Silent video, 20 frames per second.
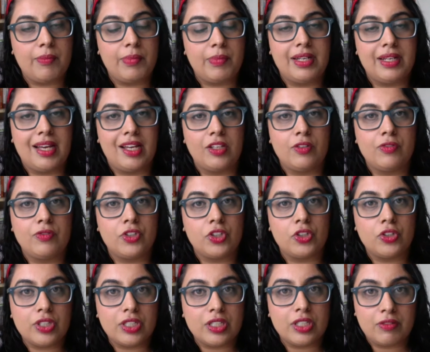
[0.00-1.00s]
but now you've
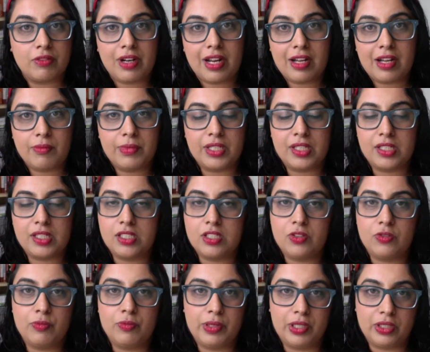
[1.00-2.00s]
turned it around because
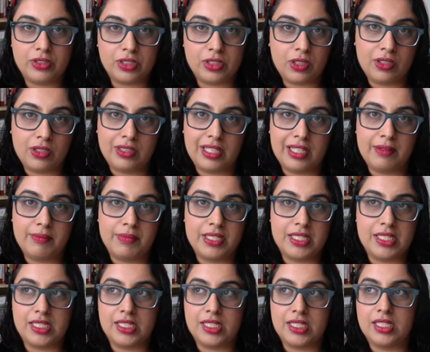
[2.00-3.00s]
you've built an online
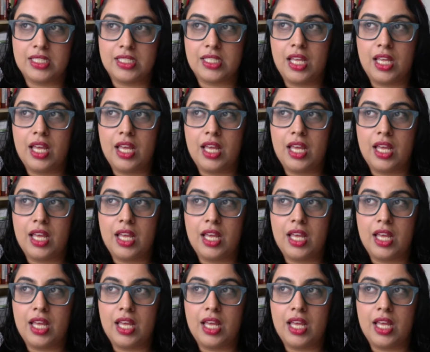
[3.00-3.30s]
business